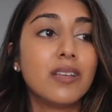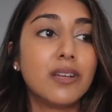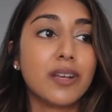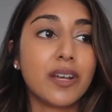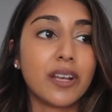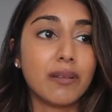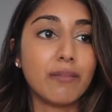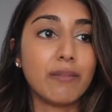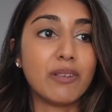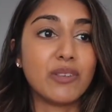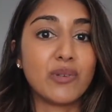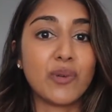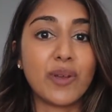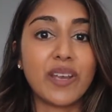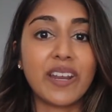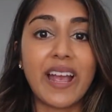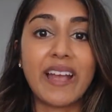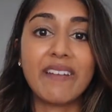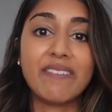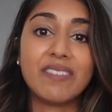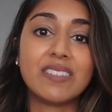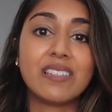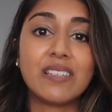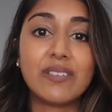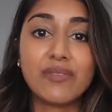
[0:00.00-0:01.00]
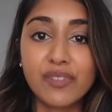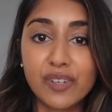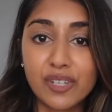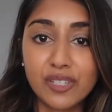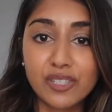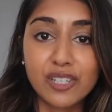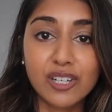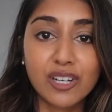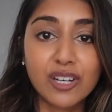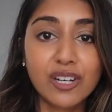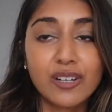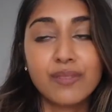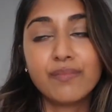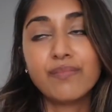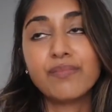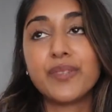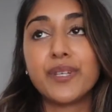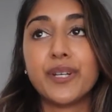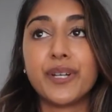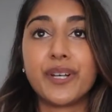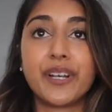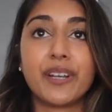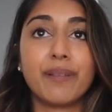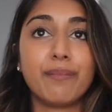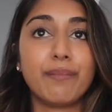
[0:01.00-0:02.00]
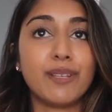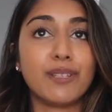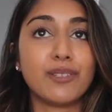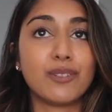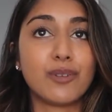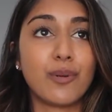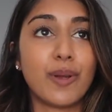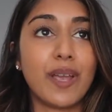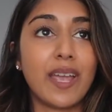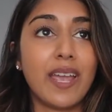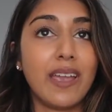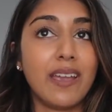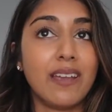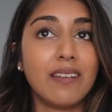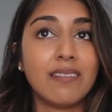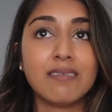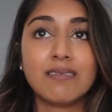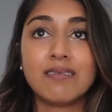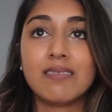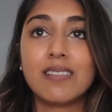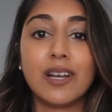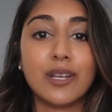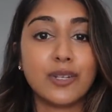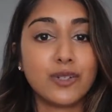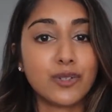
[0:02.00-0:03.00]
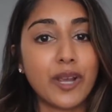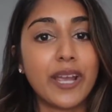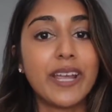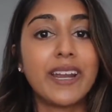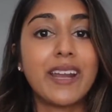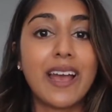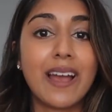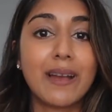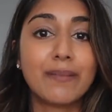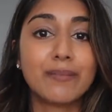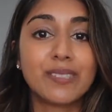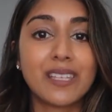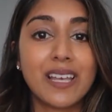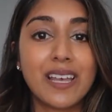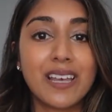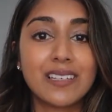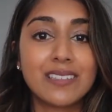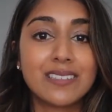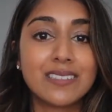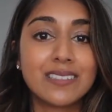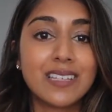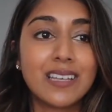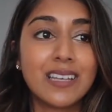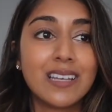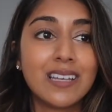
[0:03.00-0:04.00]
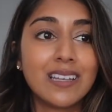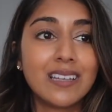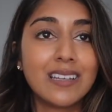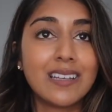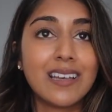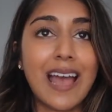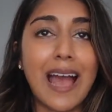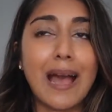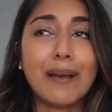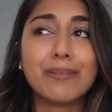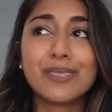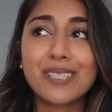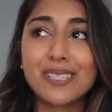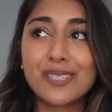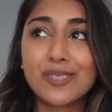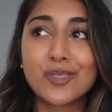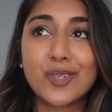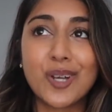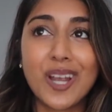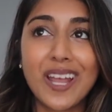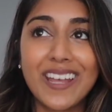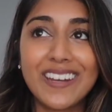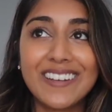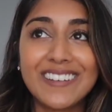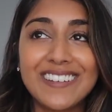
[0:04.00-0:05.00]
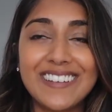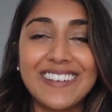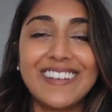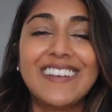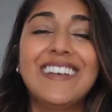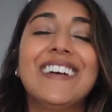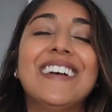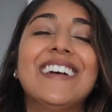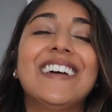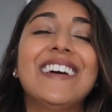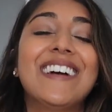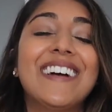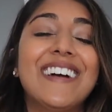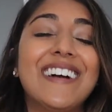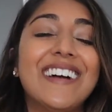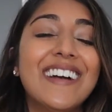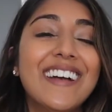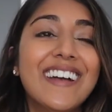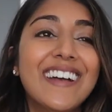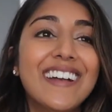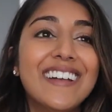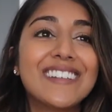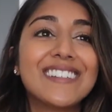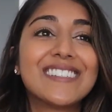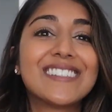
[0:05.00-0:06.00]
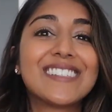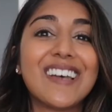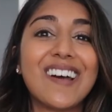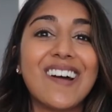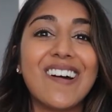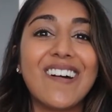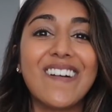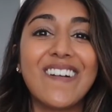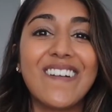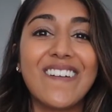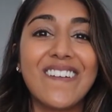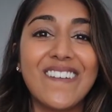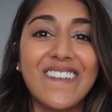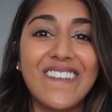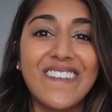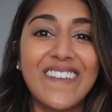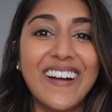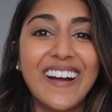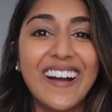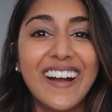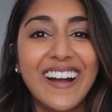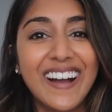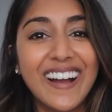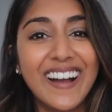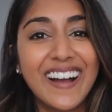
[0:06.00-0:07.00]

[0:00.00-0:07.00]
you're going to be doing an IVC filter, you're going to be doing a drain abscess, abscess drain, so